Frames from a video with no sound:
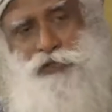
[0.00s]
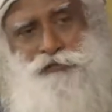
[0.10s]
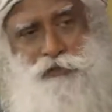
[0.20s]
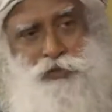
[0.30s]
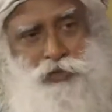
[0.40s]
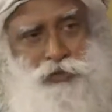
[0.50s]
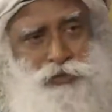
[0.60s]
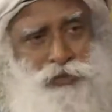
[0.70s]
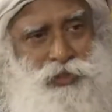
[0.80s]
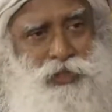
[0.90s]
of the
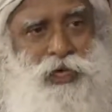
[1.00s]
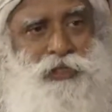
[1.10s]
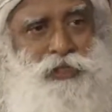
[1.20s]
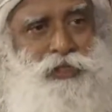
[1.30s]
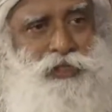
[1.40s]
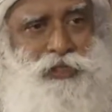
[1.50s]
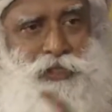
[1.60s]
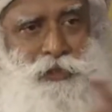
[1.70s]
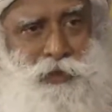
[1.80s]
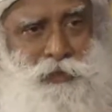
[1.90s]
moon and the
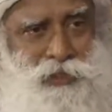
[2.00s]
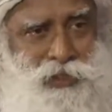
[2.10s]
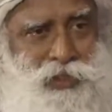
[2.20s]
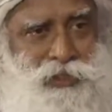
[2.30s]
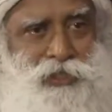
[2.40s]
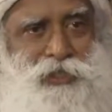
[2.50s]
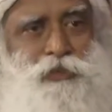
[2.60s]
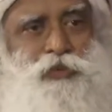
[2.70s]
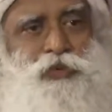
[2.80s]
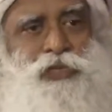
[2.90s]
distance between the earth and the
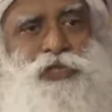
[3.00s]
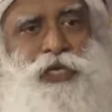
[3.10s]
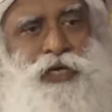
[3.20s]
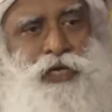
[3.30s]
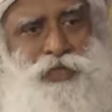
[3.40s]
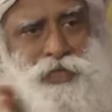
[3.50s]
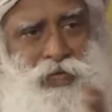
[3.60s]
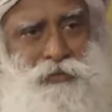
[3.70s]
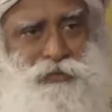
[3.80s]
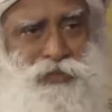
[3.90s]
moon is 108
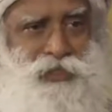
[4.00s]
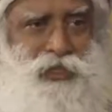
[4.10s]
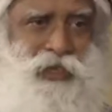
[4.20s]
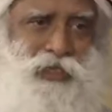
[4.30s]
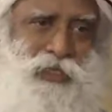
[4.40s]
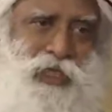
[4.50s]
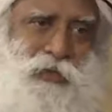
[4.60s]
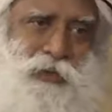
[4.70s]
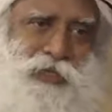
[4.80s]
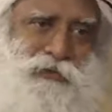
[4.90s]
times, and the
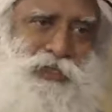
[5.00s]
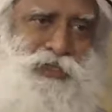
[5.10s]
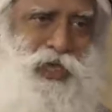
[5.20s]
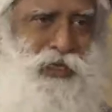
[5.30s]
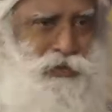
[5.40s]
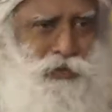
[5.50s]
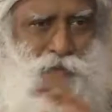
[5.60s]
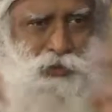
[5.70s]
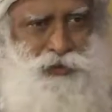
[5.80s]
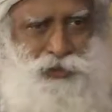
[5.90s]
diameter of the sun, you
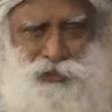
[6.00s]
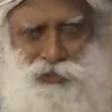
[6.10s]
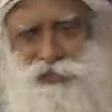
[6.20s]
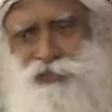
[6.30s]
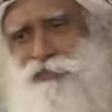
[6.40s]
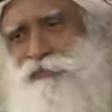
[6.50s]
know those things.